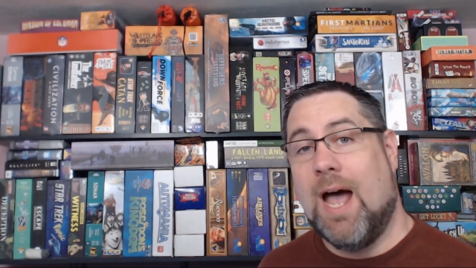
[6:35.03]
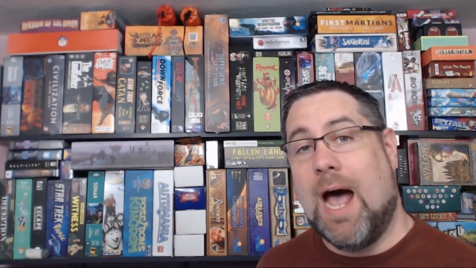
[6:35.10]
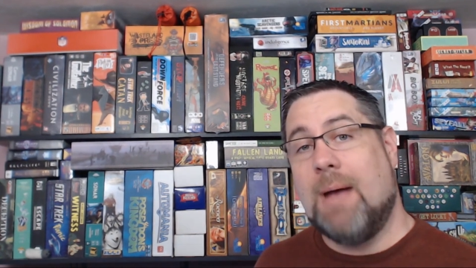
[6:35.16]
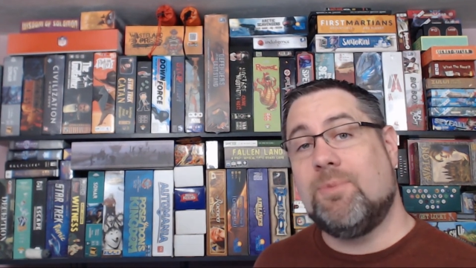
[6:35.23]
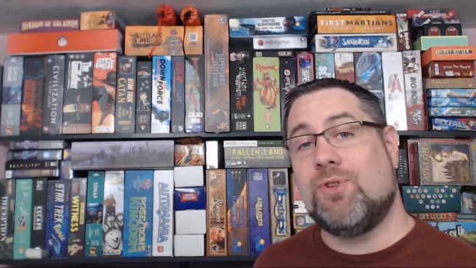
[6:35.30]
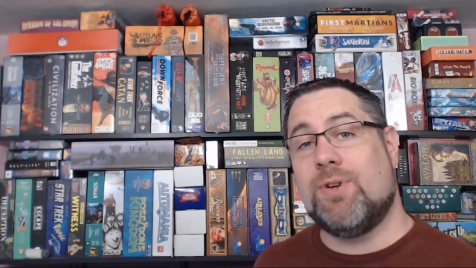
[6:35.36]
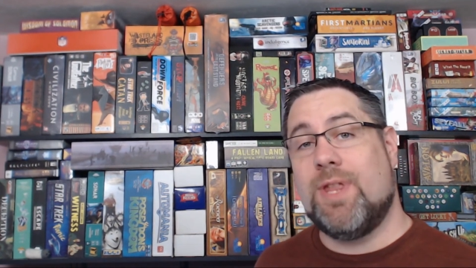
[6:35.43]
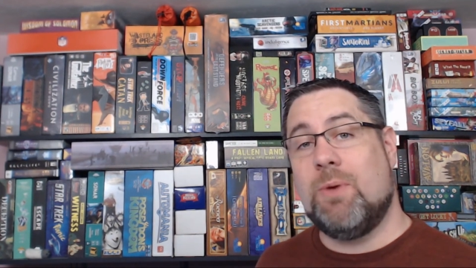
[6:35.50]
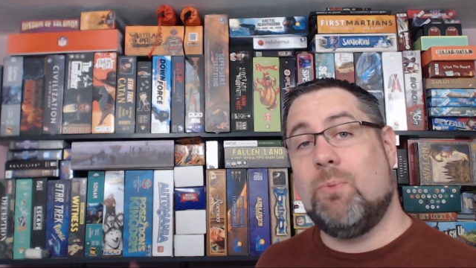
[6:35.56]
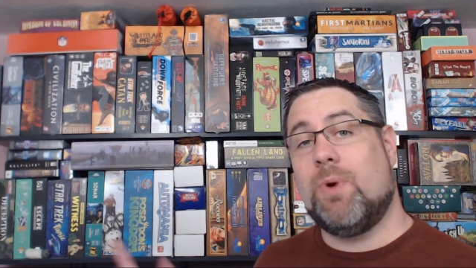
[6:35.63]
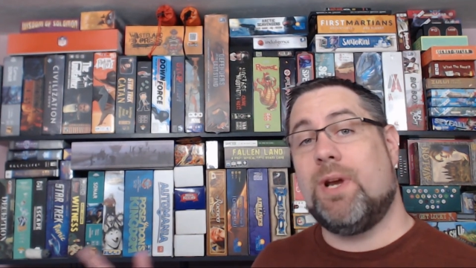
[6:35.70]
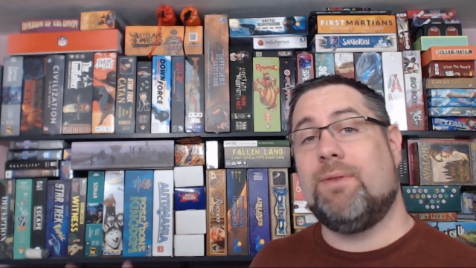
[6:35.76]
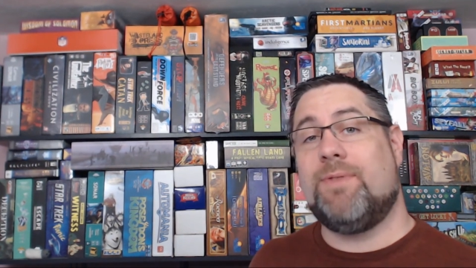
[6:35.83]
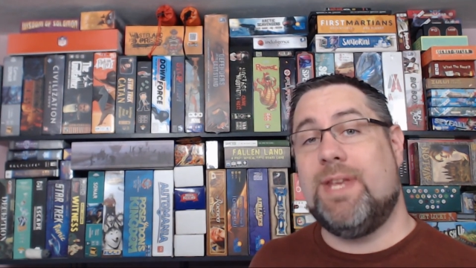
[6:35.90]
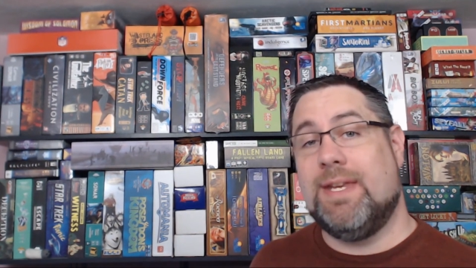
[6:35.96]
I'm sure that
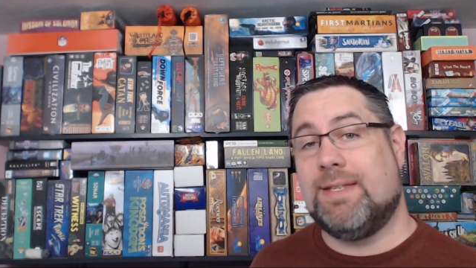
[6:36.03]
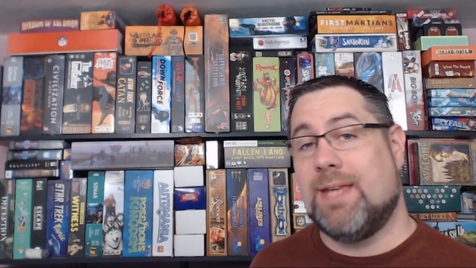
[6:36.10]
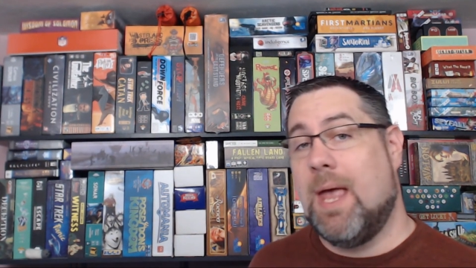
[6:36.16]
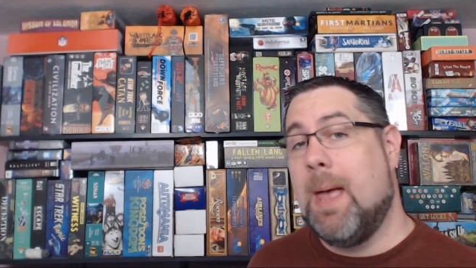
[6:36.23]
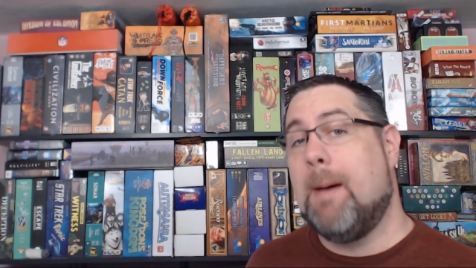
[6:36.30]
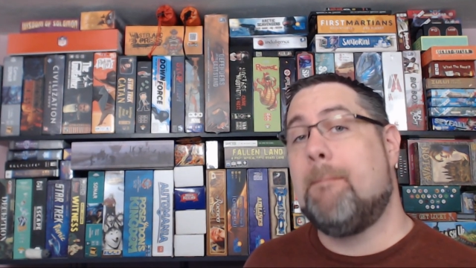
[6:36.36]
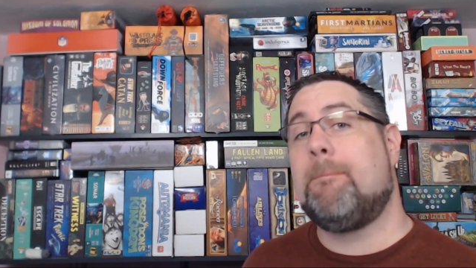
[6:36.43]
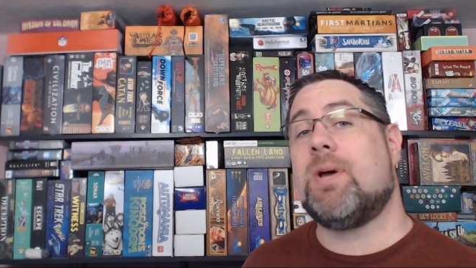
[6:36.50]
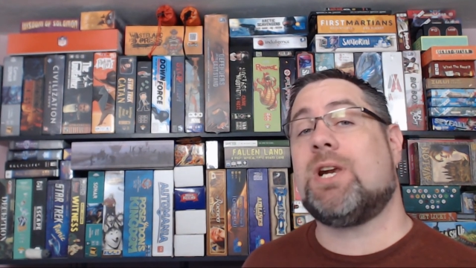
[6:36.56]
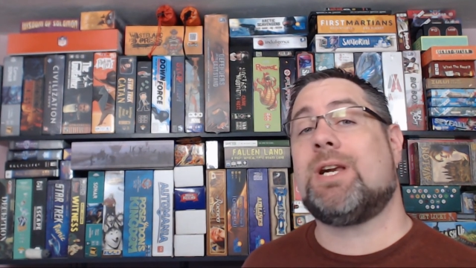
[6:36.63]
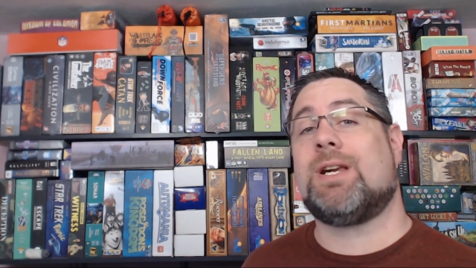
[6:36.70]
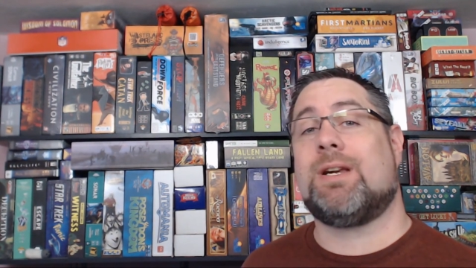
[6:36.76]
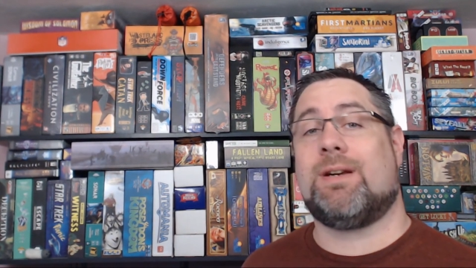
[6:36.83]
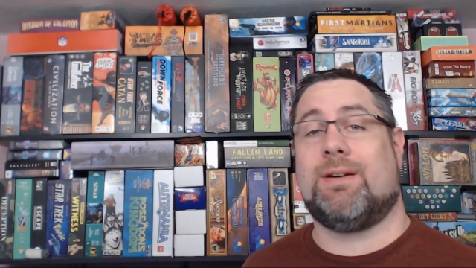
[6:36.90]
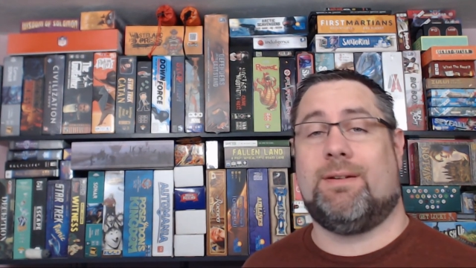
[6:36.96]
one of these
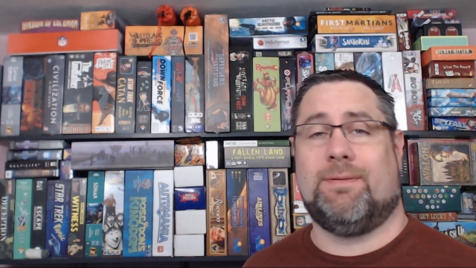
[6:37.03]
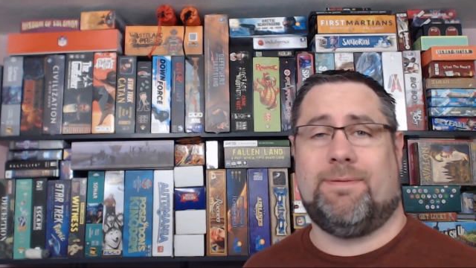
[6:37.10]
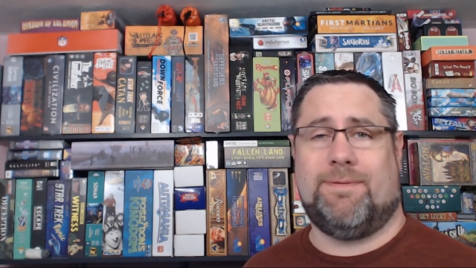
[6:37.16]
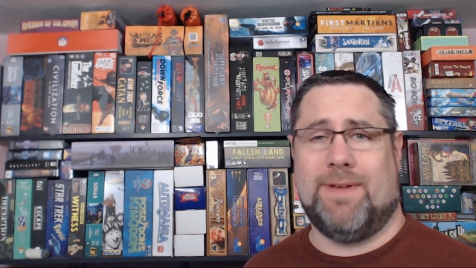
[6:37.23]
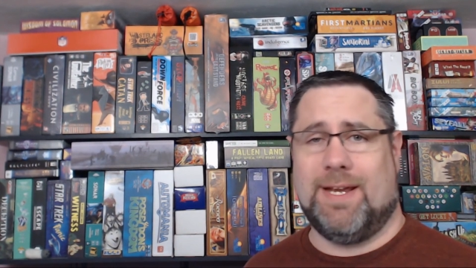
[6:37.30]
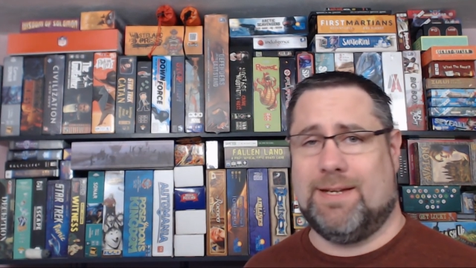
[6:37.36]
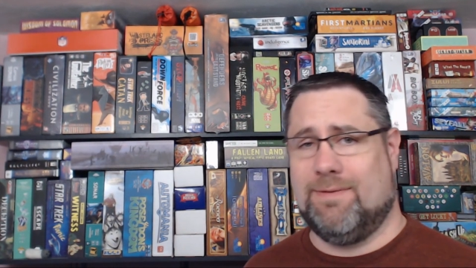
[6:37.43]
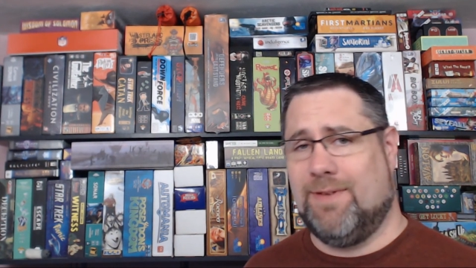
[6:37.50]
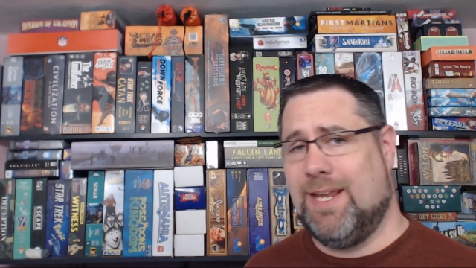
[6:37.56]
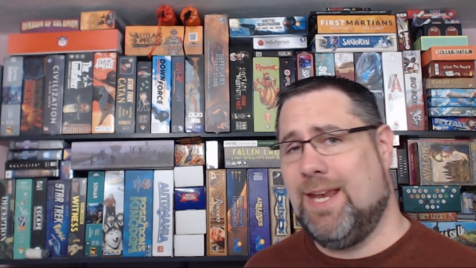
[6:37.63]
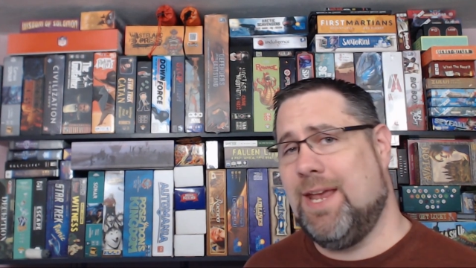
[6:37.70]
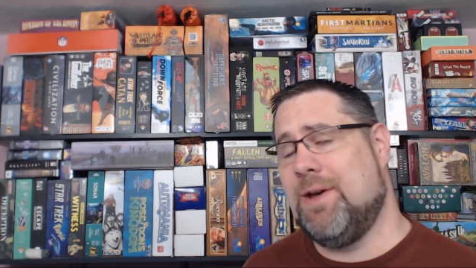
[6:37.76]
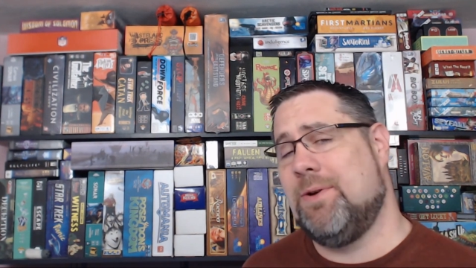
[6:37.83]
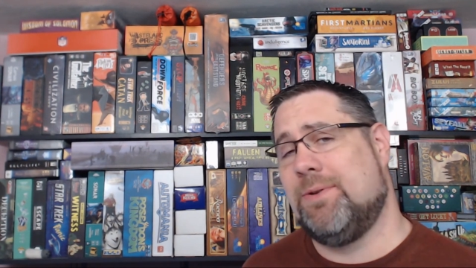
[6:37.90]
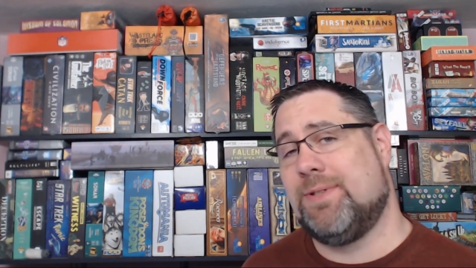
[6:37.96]
purrrfect
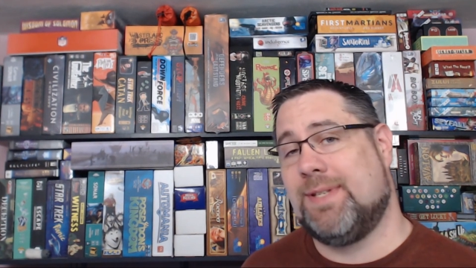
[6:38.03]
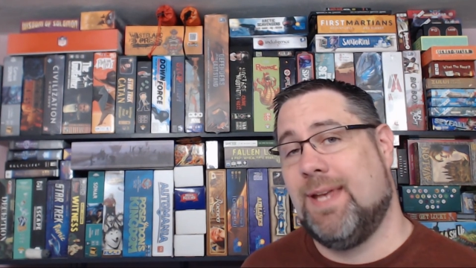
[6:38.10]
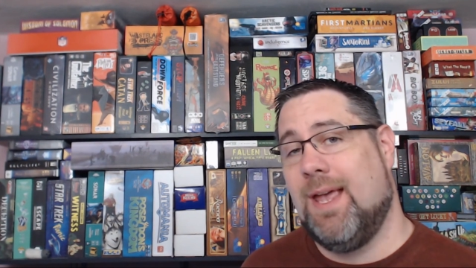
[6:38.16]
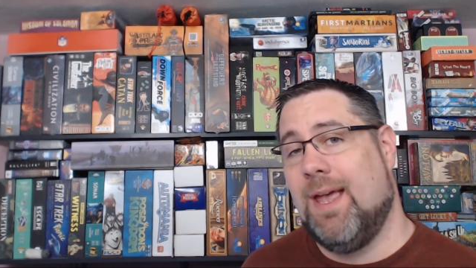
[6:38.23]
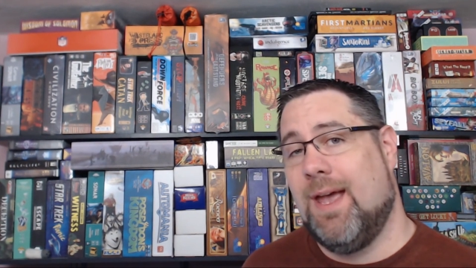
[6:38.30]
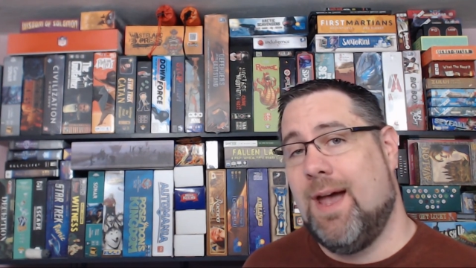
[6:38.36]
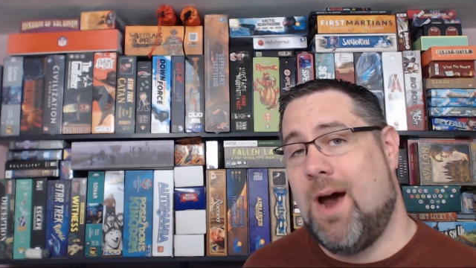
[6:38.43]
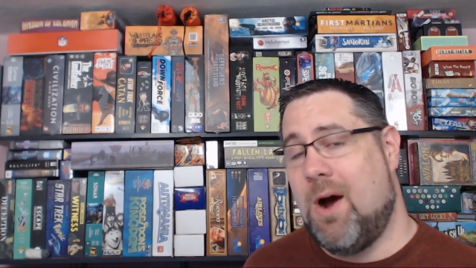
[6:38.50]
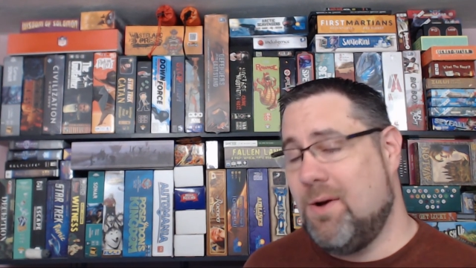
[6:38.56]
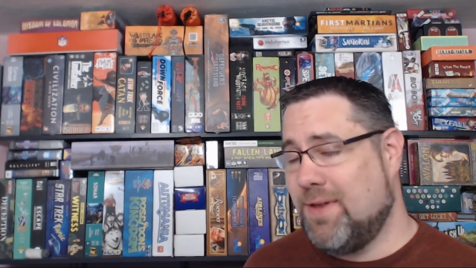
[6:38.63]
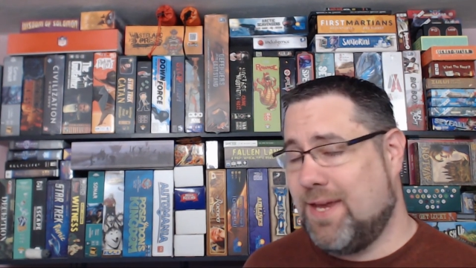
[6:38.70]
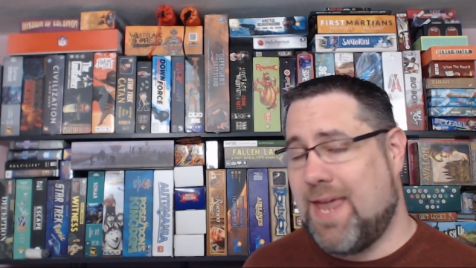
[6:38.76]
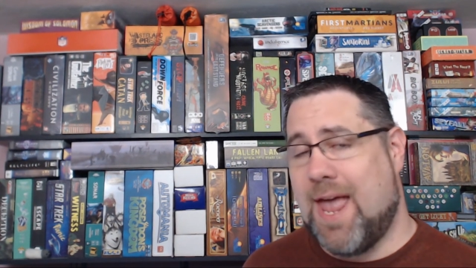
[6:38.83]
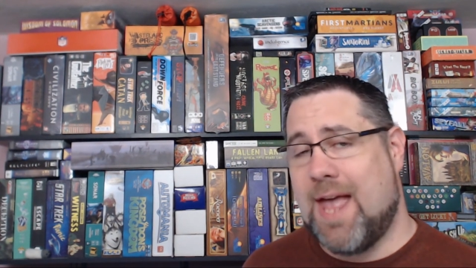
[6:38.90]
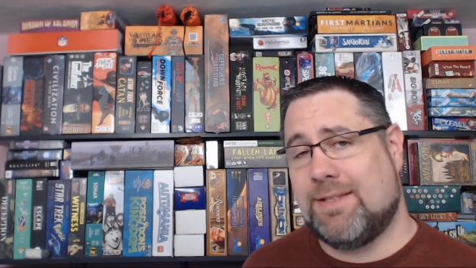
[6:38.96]
videos are
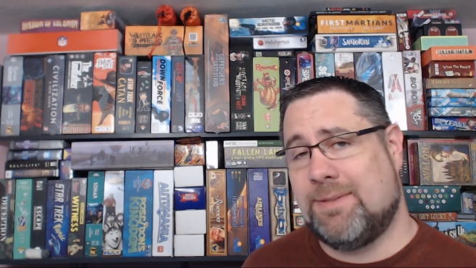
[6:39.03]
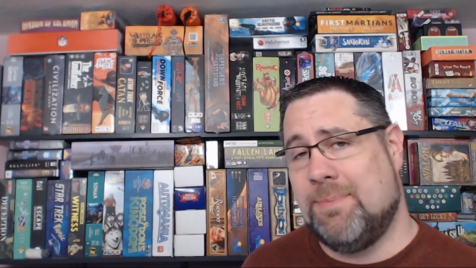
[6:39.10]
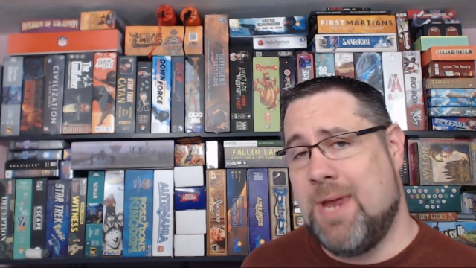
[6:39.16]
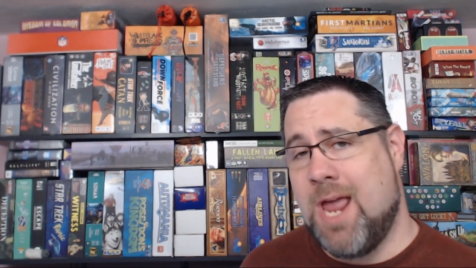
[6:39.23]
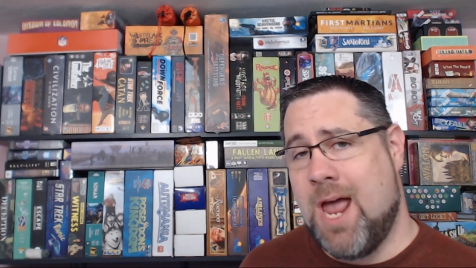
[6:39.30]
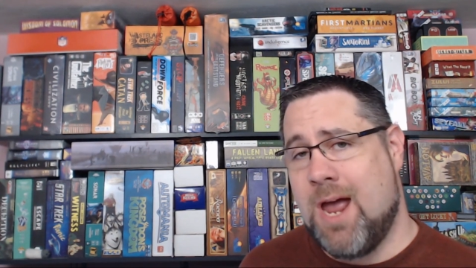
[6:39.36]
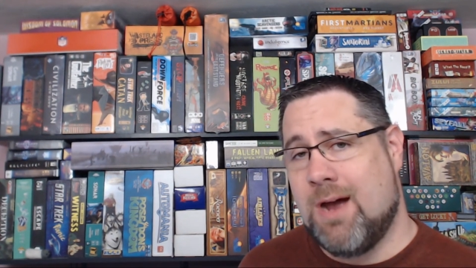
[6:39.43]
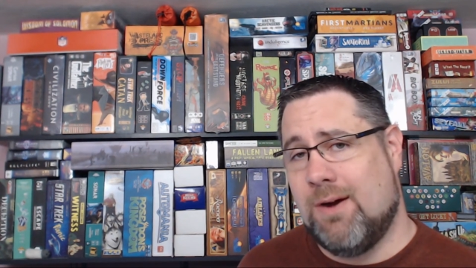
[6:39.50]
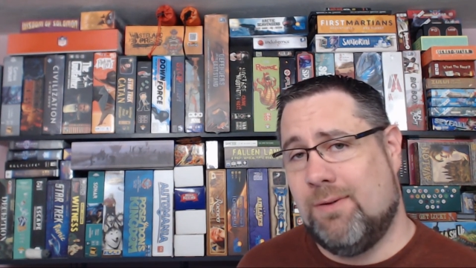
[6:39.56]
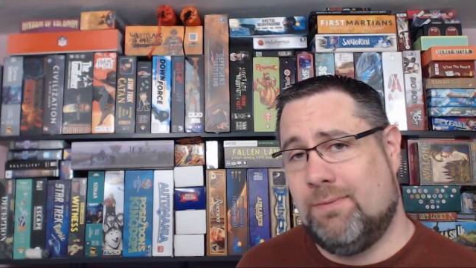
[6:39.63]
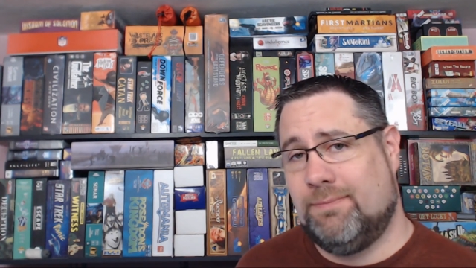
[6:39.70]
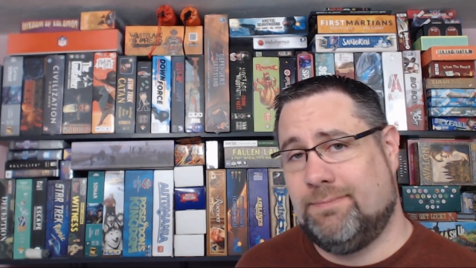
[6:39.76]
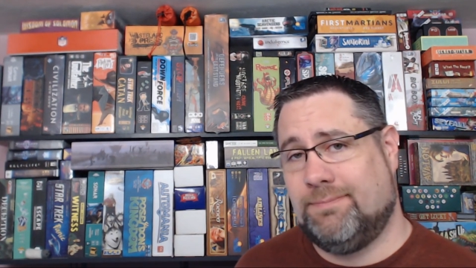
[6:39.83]
the cat's meow.